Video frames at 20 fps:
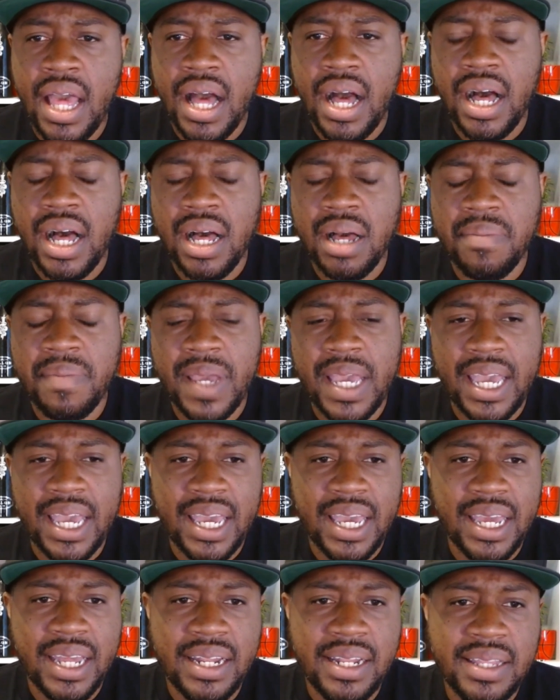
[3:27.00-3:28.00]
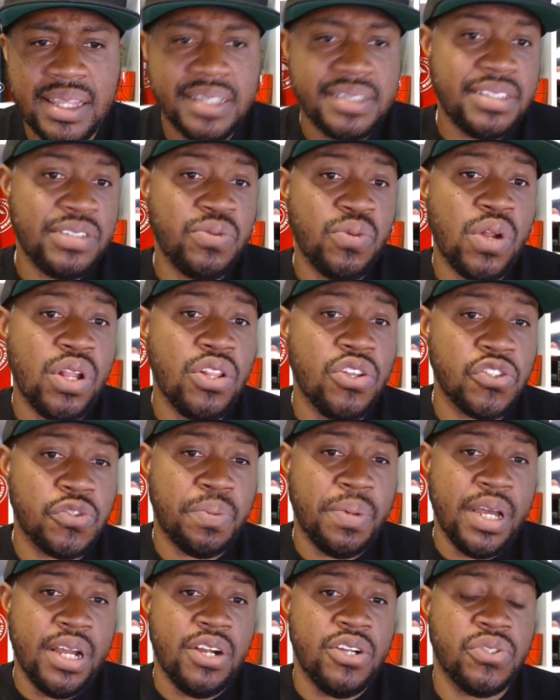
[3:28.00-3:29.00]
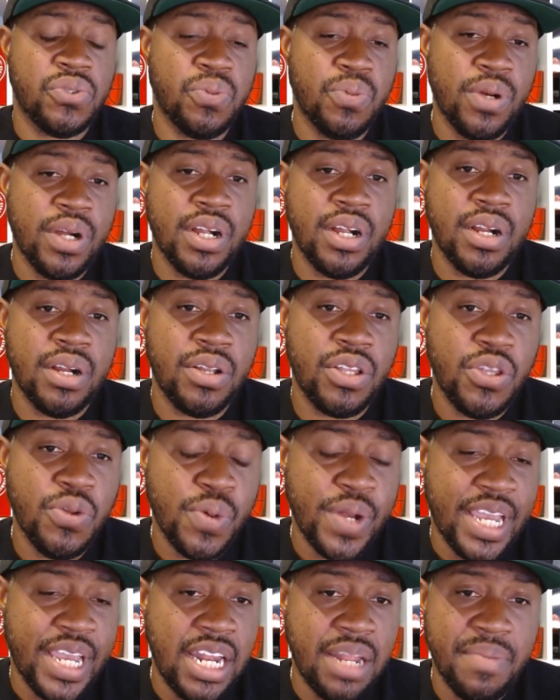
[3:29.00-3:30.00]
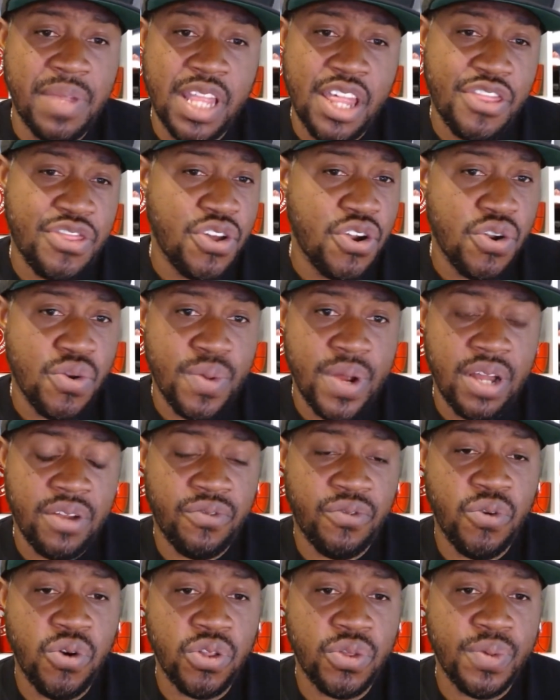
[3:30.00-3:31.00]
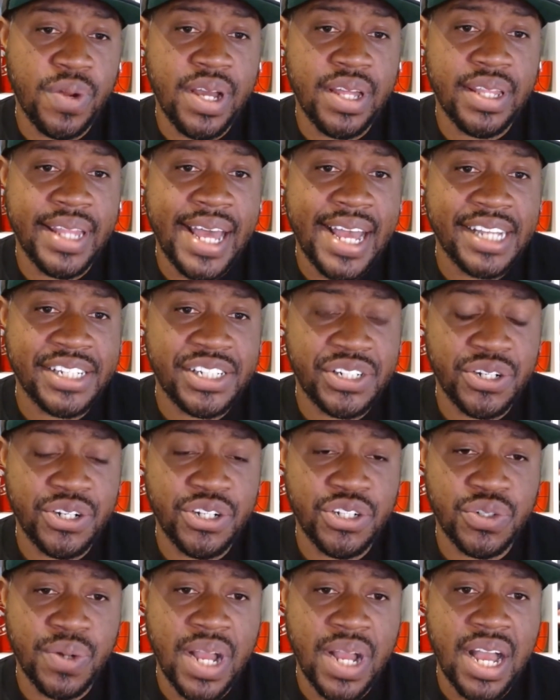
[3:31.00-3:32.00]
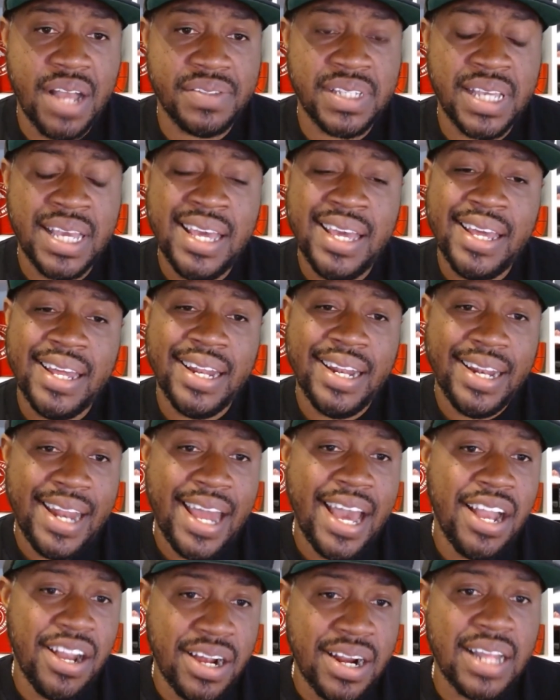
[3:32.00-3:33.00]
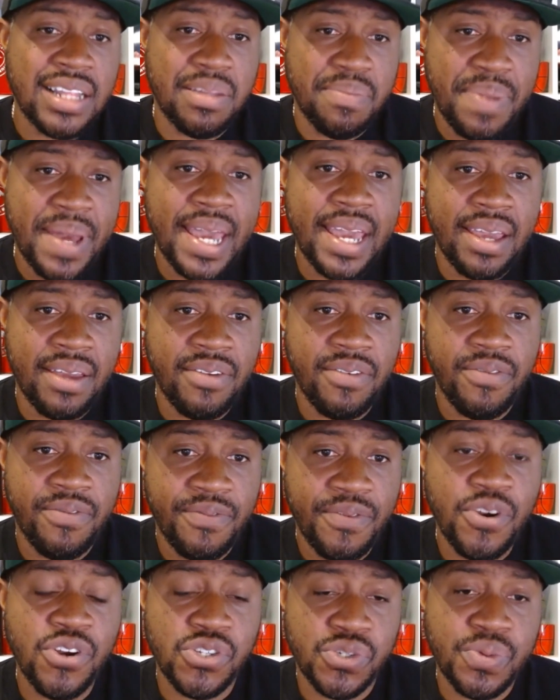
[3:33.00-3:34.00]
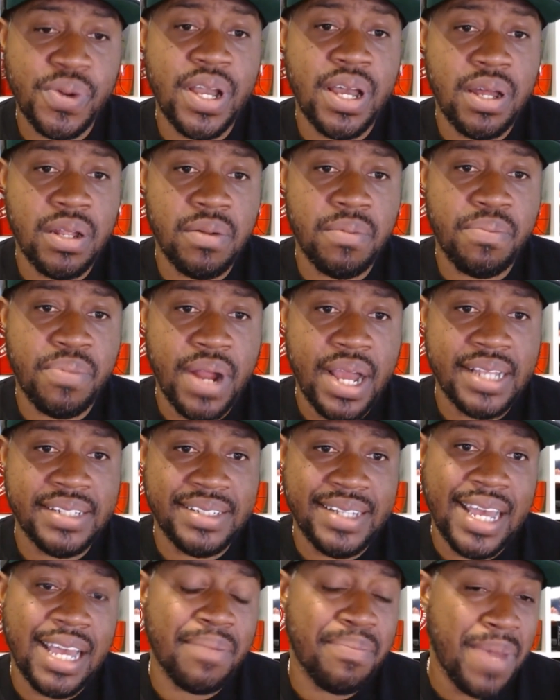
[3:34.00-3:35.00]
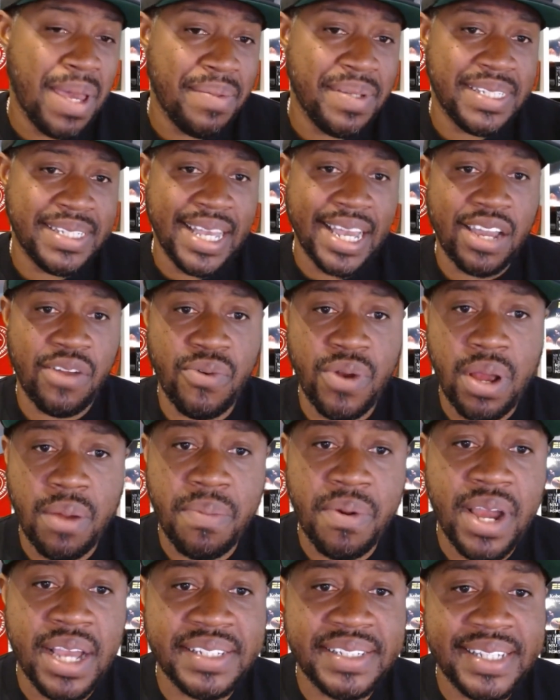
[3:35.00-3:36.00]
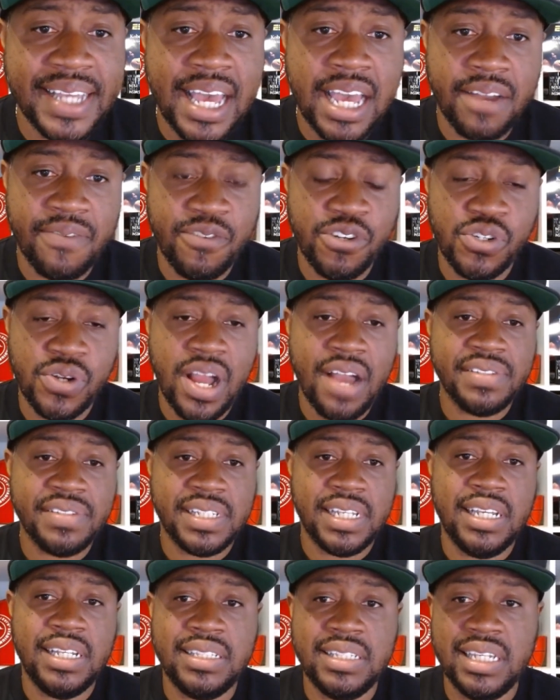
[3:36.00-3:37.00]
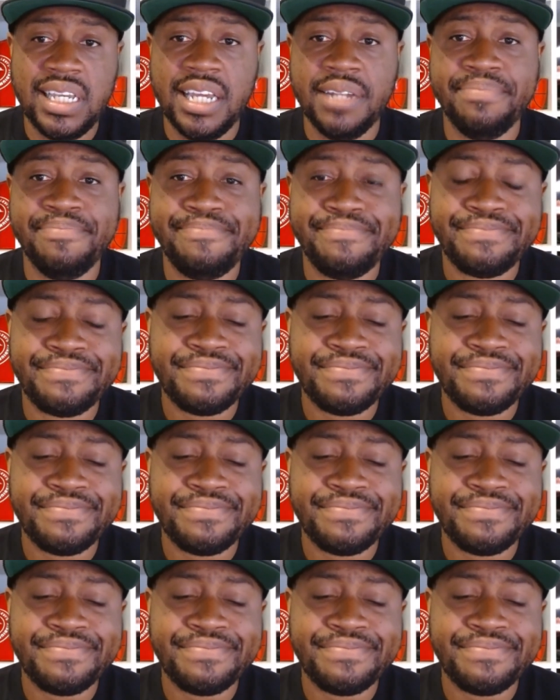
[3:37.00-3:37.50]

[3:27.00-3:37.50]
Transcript: um, and this is one of those players where you were getting him in the third round, fourth round last year drafts. Now you're gonna have to pay first round price tag, maybe second round price tag for Travis Etienne.